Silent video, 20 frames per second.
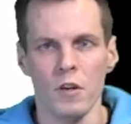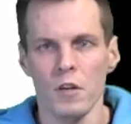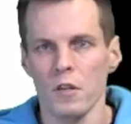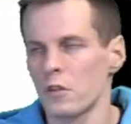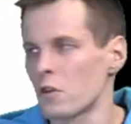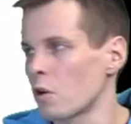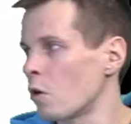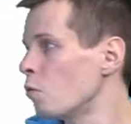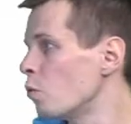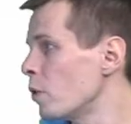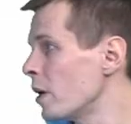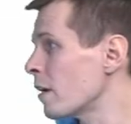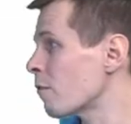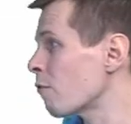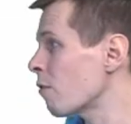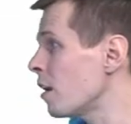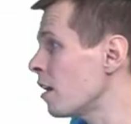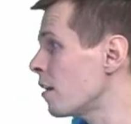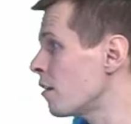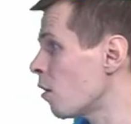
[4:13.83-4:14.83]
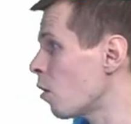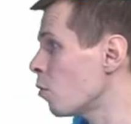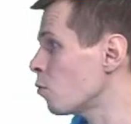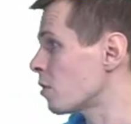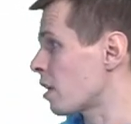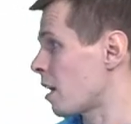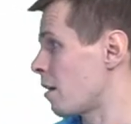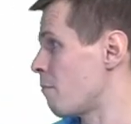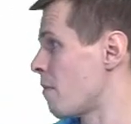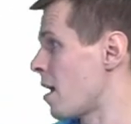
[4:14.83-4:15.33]
So we really
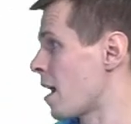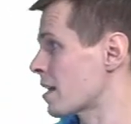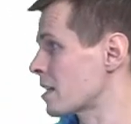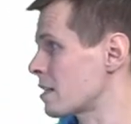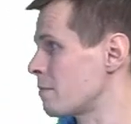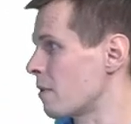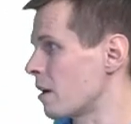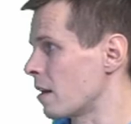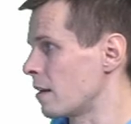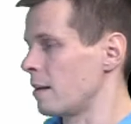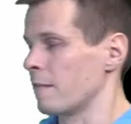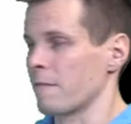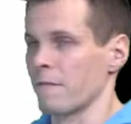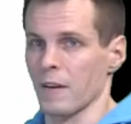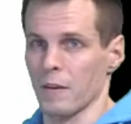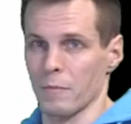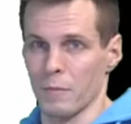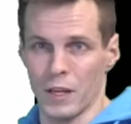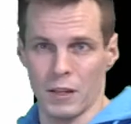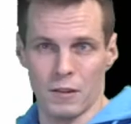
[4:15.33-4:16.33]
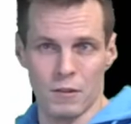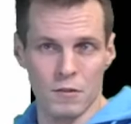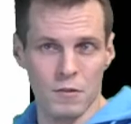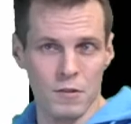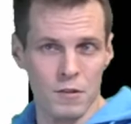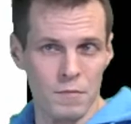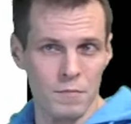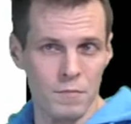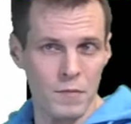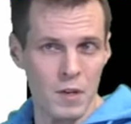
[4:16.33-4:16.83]
don't have maximally different methods.